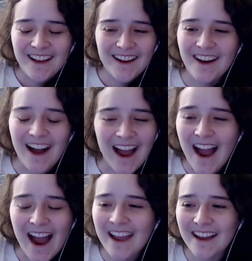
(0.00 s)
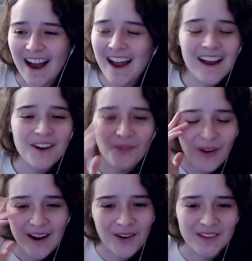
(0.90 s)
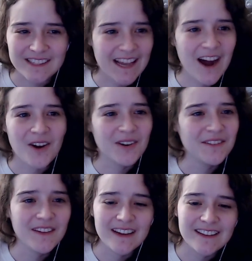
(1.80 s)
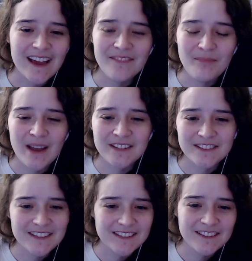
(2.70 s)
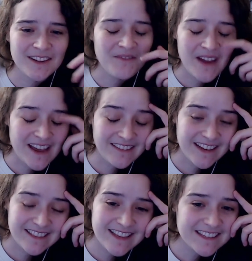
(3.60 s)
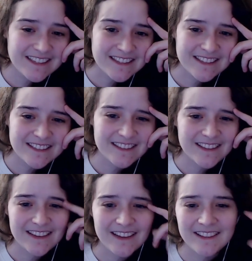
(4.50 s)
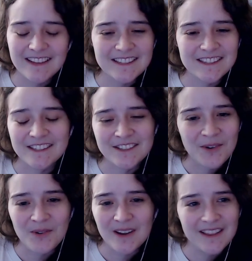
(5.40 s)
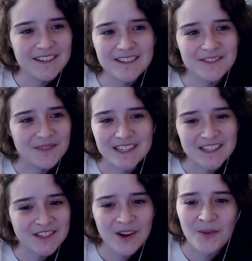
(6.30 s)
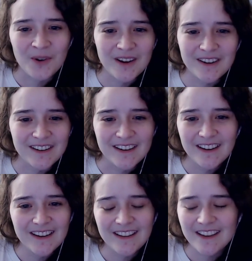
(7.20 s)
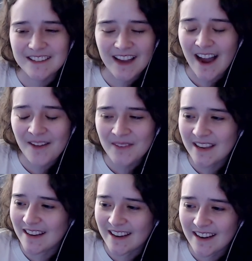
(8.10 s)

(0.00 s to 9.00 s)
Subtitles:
I gotta write all this out and pitch this to them, man. Like, this would be so good. I mean,